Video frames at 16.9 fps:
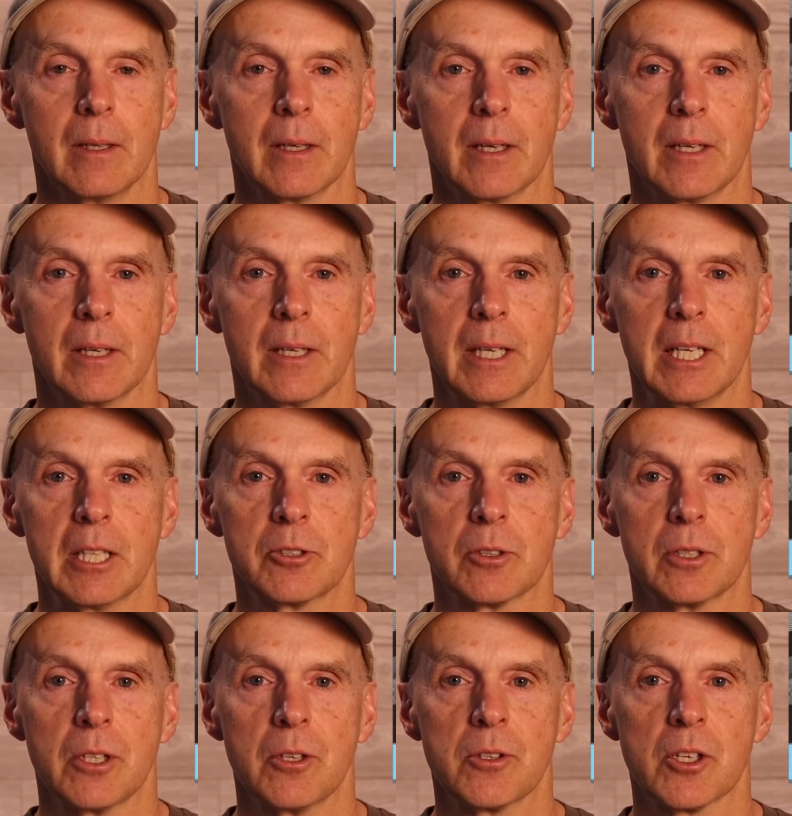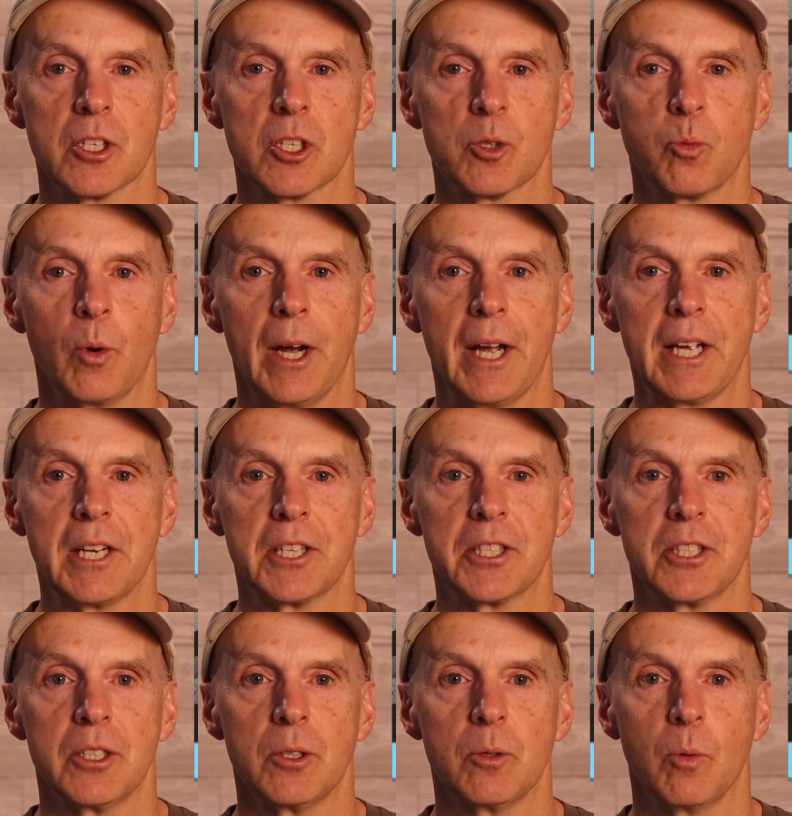could introduce a sway
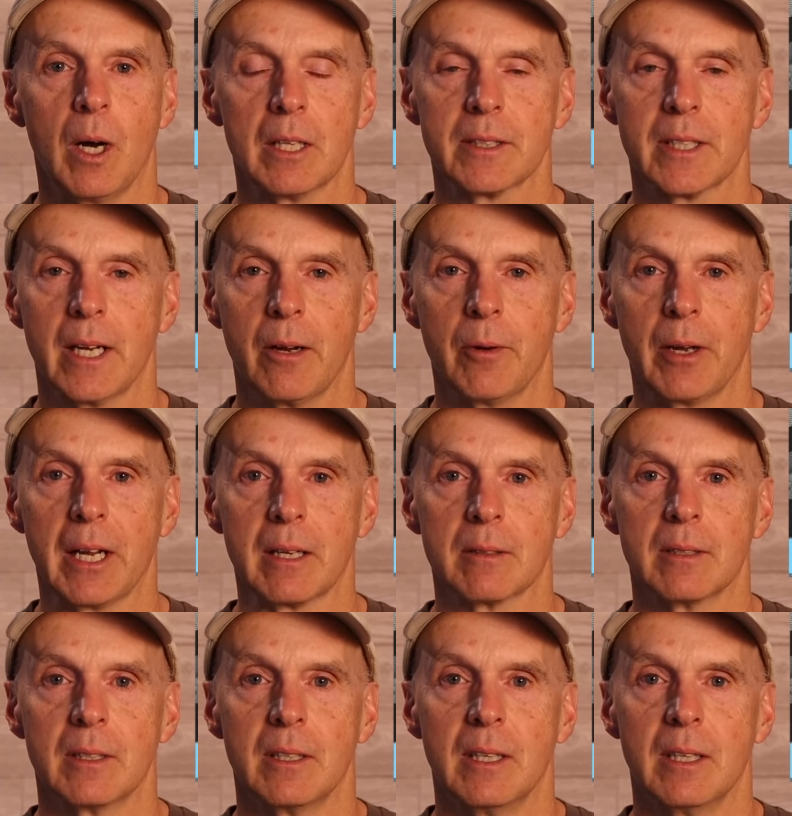issue while towing.